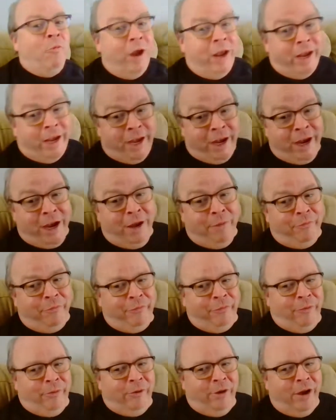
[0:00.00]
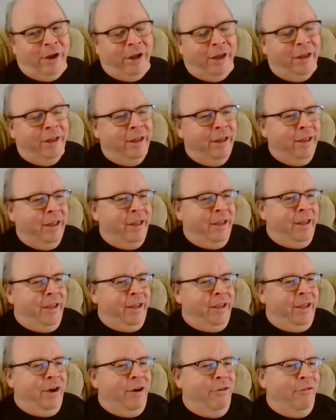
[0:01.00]
waking up for
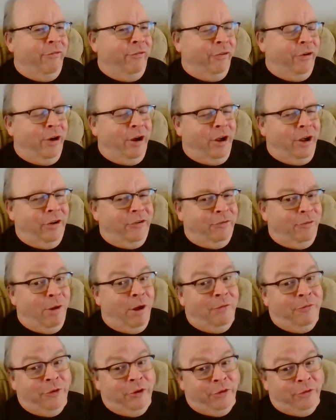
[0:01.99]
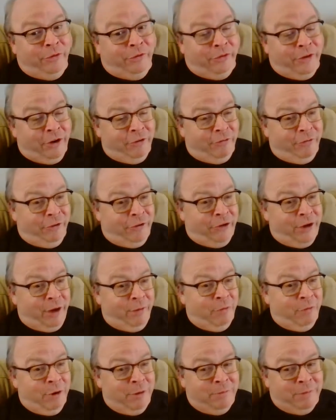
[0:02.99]
12 noon Central
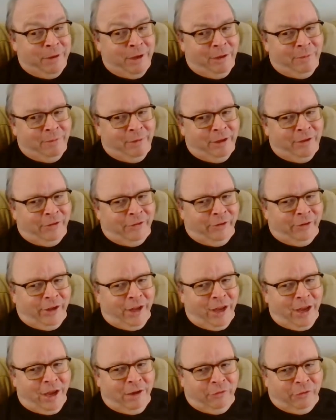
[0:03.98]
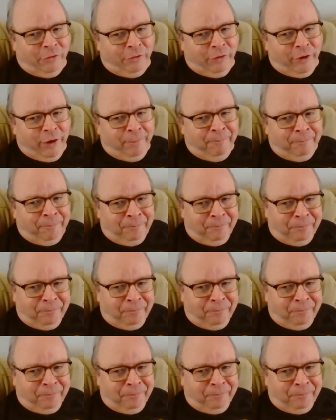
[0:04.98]
Time, 1 p.m. Eastern live stream.